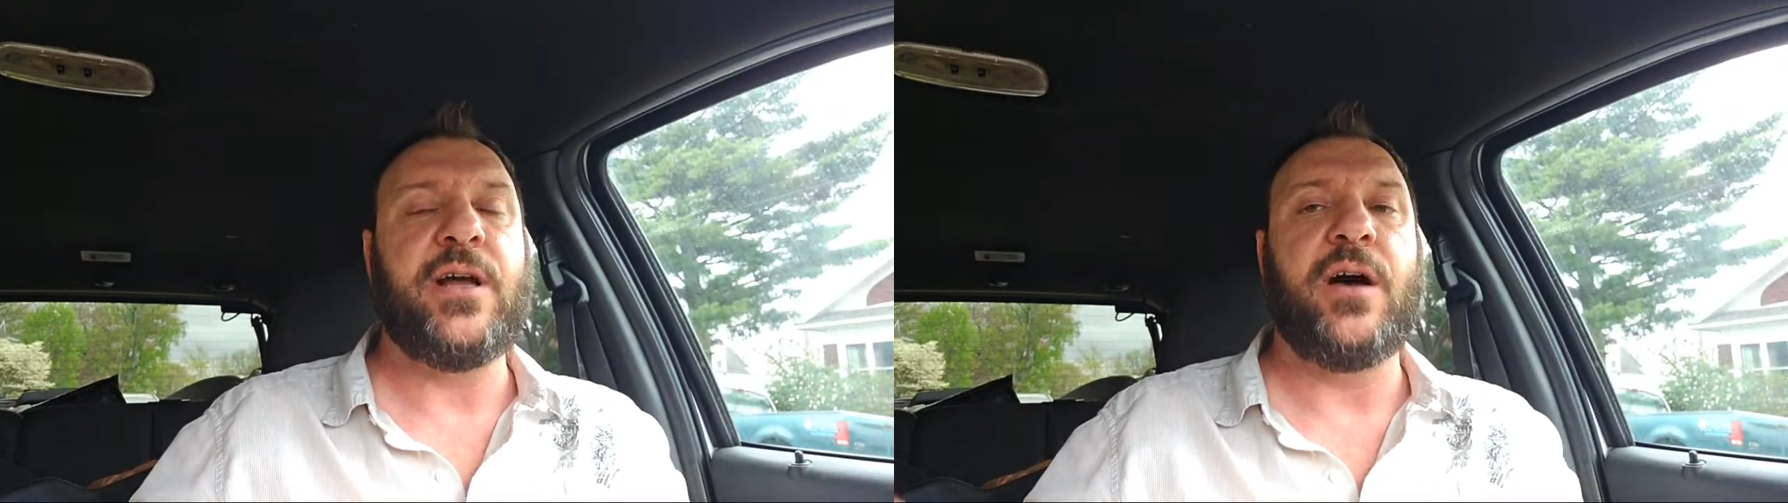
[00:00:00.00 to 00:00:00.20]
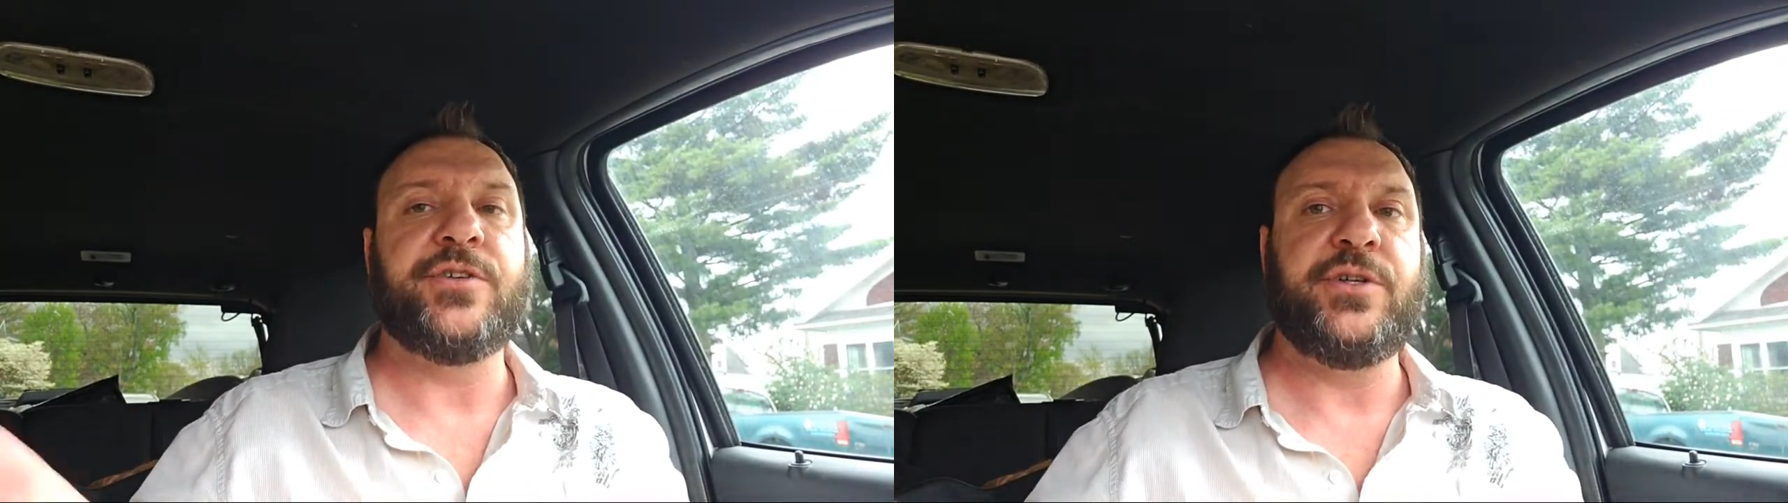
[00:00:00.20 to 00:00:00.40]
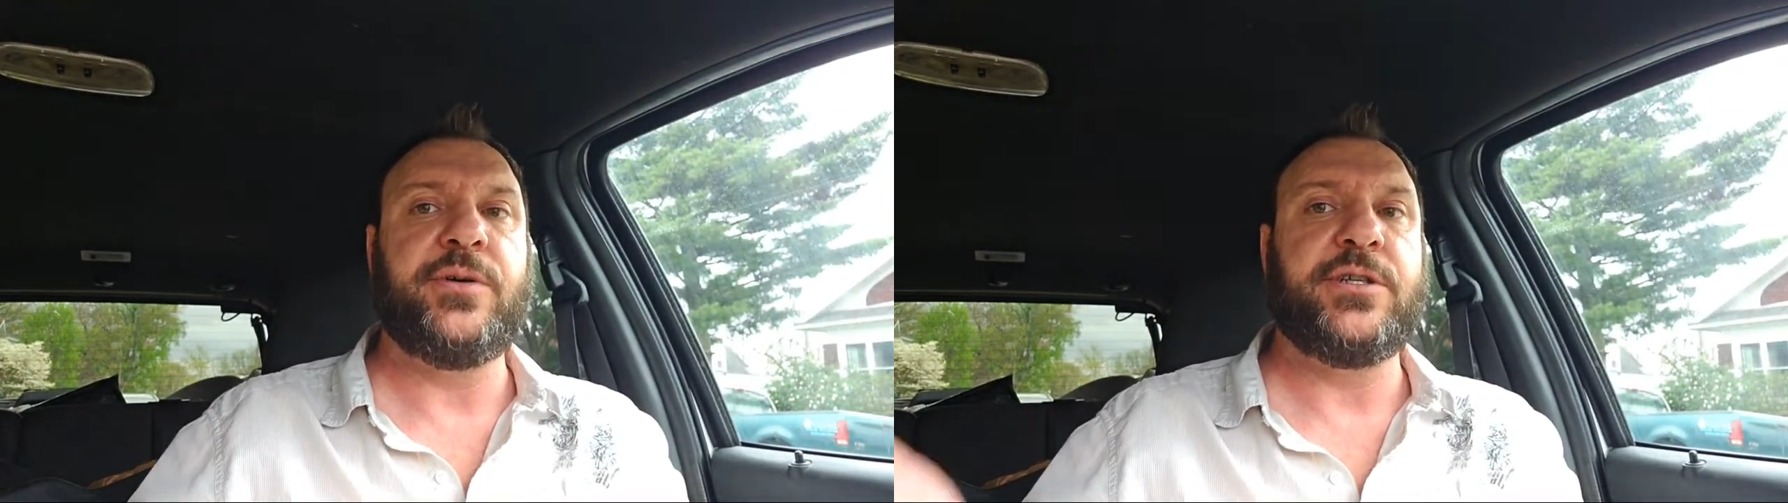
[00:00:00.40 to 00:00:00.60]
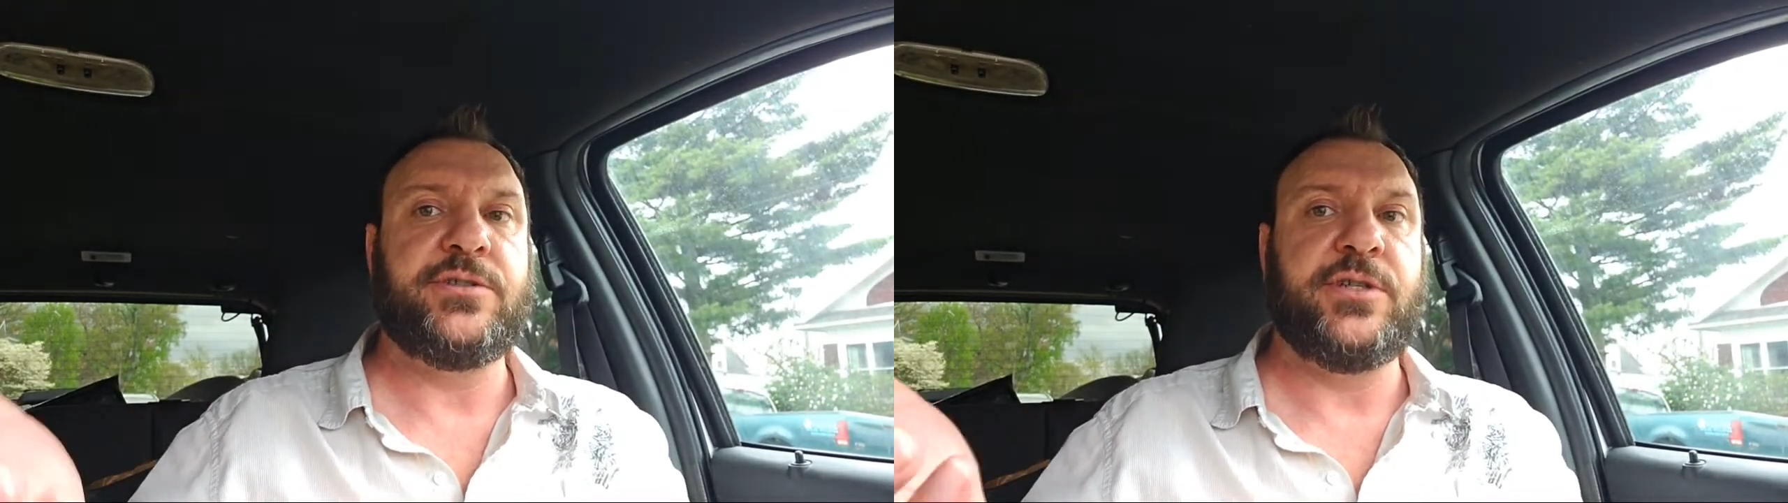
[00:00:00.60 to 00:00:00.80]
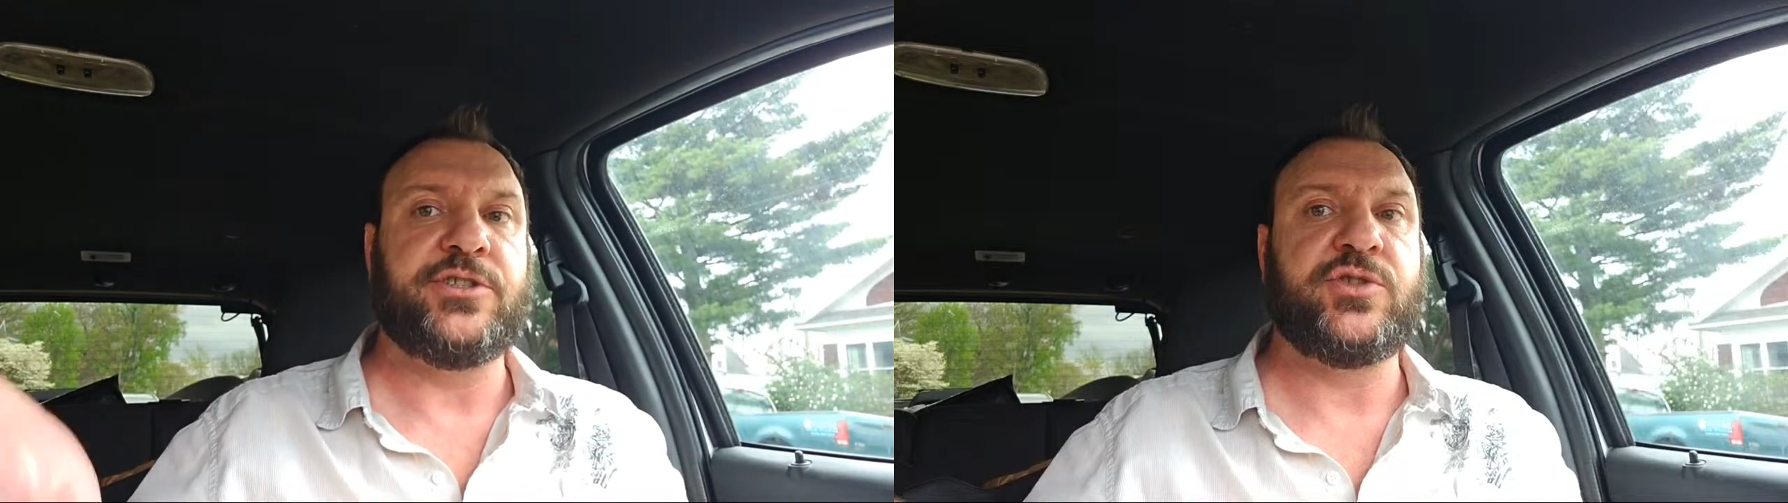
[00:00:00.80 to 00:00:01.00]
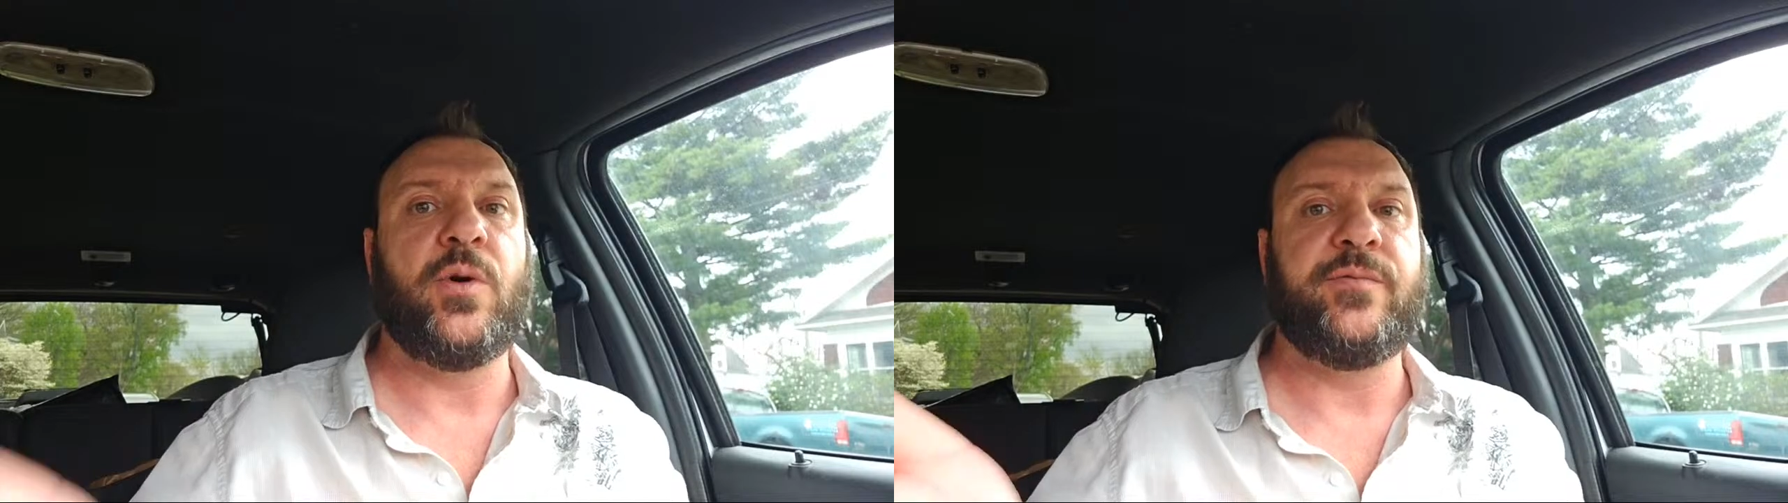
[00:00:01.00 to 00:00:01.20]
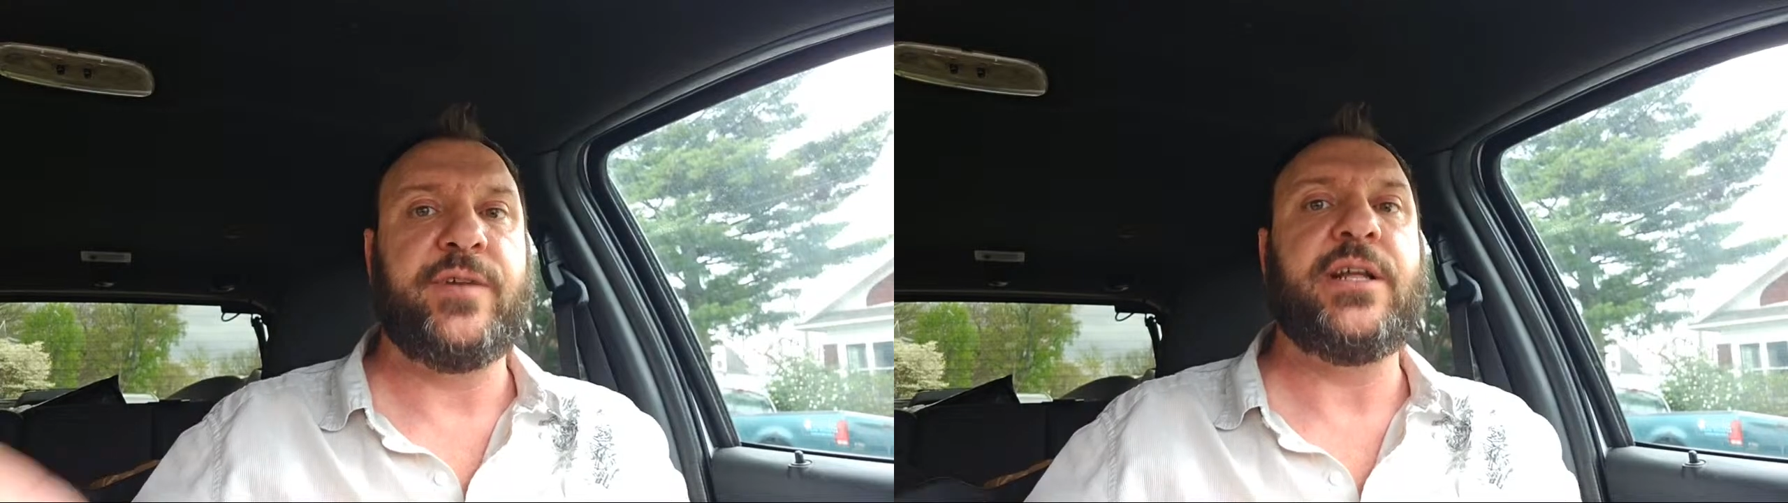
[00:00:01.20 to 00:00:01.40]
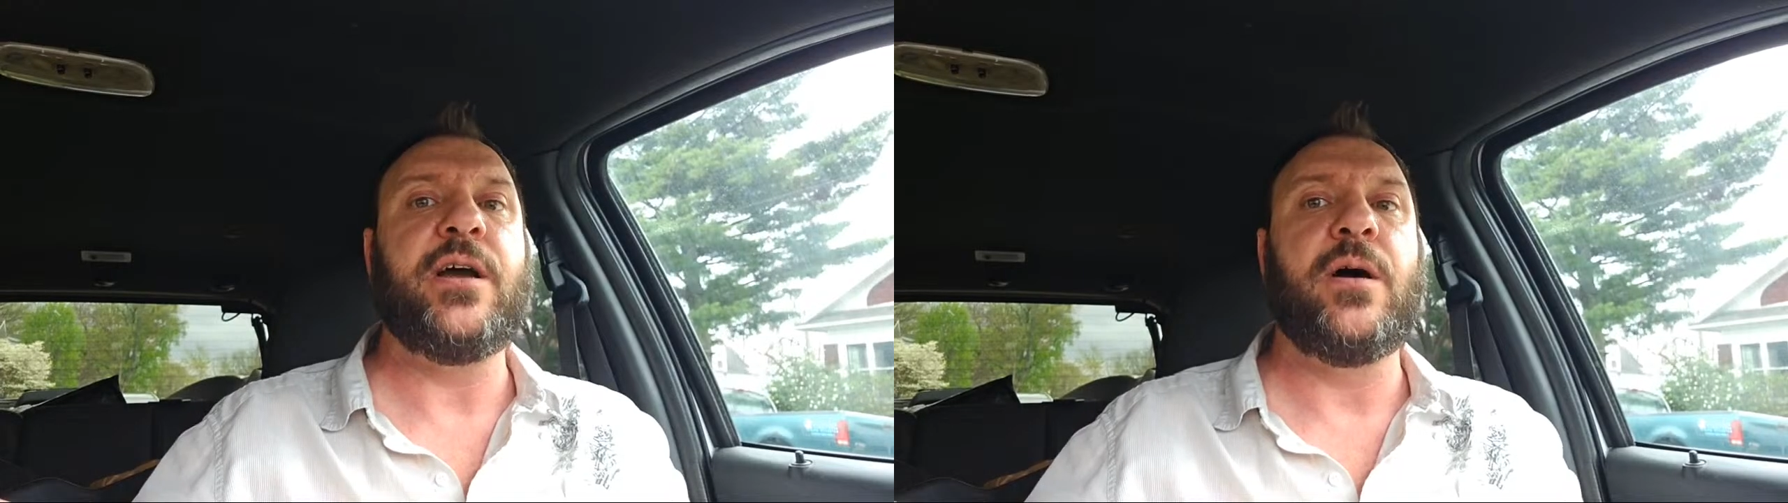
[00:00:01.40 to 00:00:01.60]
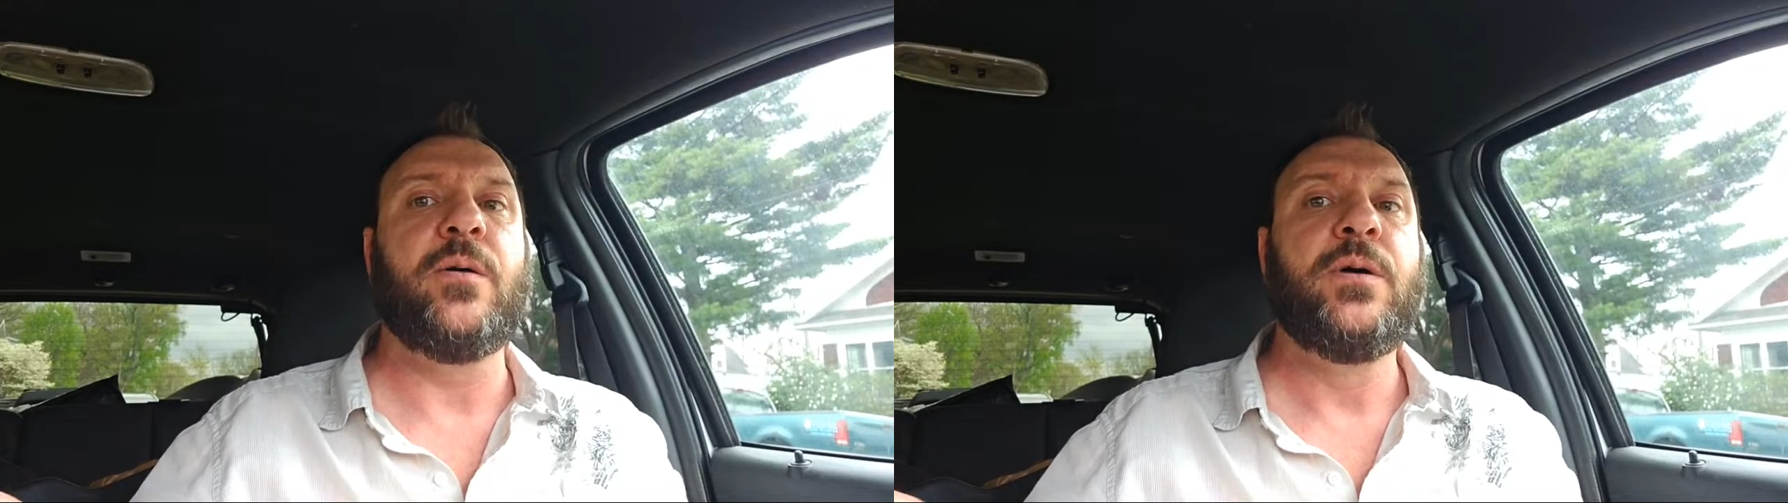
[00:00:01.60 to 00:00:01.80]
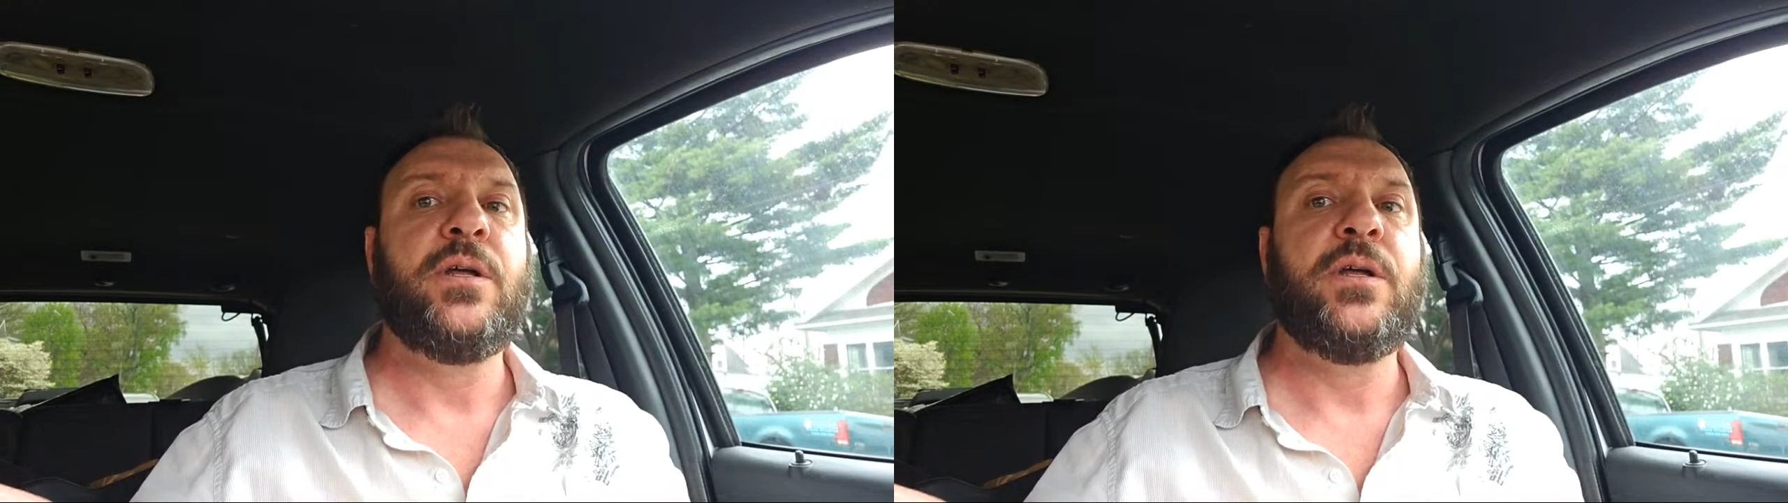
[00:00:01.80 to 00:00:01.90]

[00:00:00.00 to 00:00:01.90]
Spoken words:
I'll do a short video